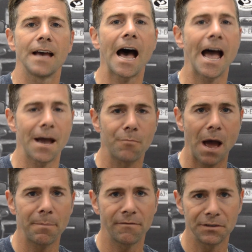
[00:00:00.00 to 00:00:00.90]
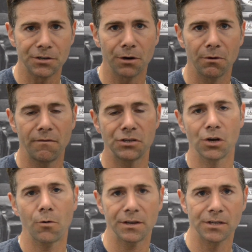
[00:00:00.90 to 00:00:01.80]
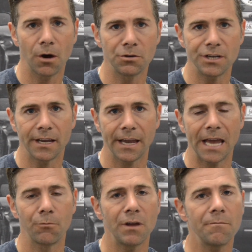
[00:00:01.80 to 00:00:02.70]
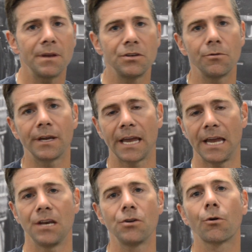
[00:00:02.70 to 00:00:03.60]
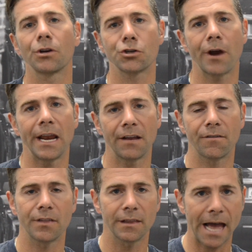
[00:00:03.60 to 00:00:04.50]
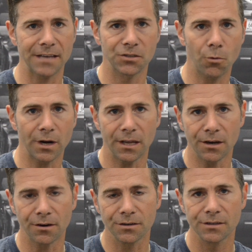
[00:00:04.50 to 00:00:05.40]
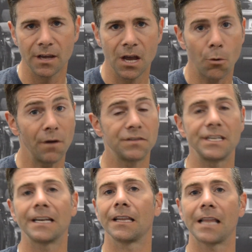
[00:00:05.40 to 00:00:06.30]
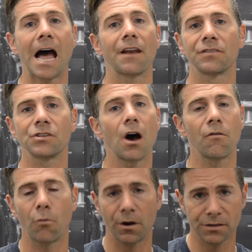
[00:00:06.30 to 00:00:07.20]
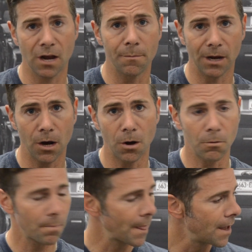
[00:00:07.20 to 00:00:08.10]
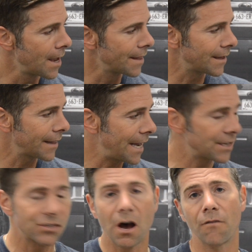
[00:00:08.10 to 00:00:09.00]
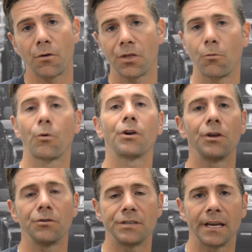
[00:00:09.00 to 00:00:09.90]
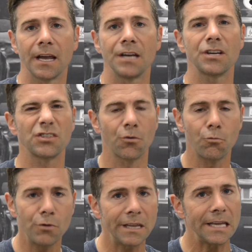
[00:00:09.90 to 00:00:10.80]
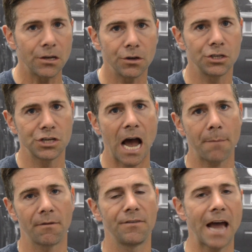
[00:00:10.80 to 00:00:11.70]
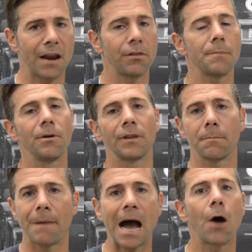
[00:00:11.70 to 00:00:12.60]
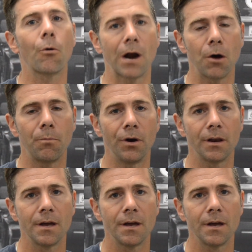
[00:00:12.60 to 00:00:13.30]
Hi, I'm Robbie Ventura with Vision Quest Coaching, and we've been doing indoor training for the last 20 years. We've seen a lot of softwares come and go. The latest software that we're using does a really good job of not only building power output,